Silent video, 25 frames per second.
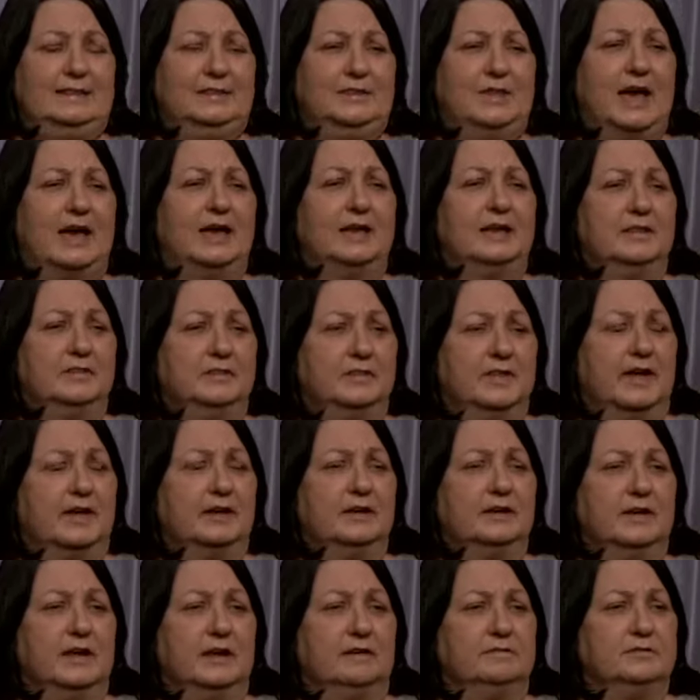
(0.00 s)
that
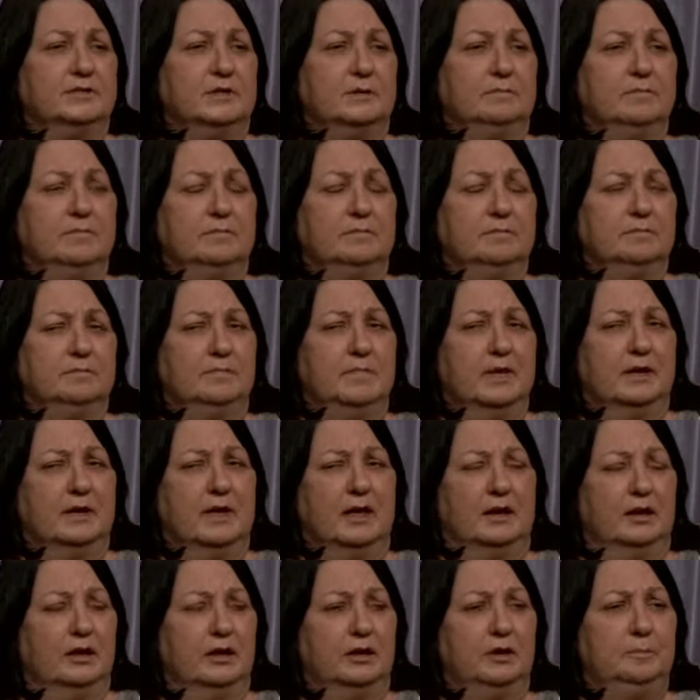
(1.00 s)
that gives them
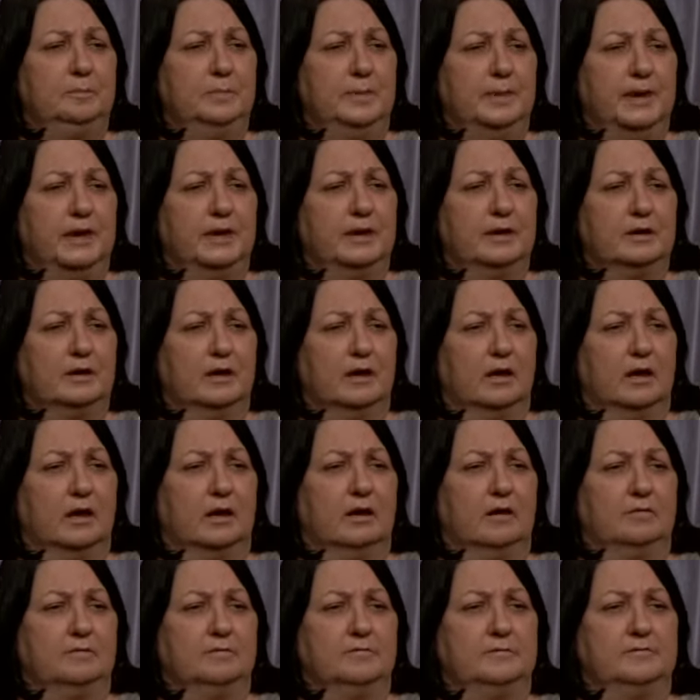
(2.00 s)
a little bit
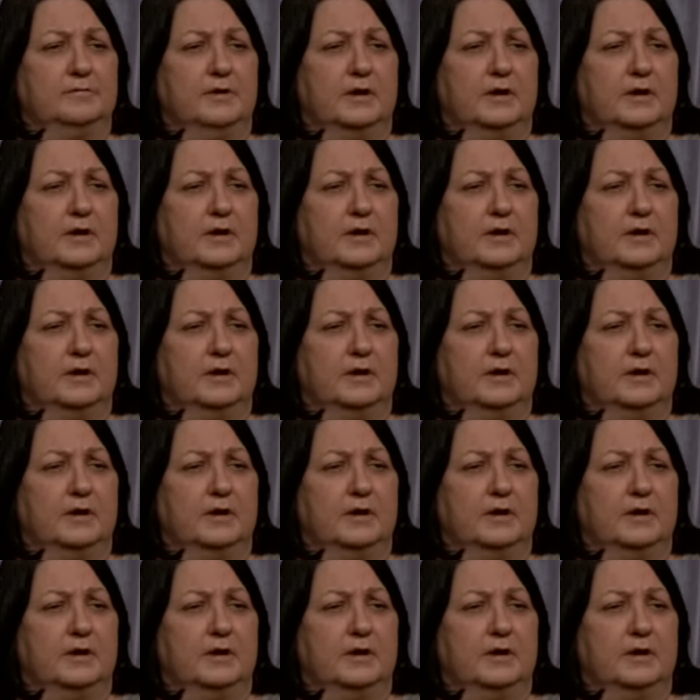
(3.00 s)
of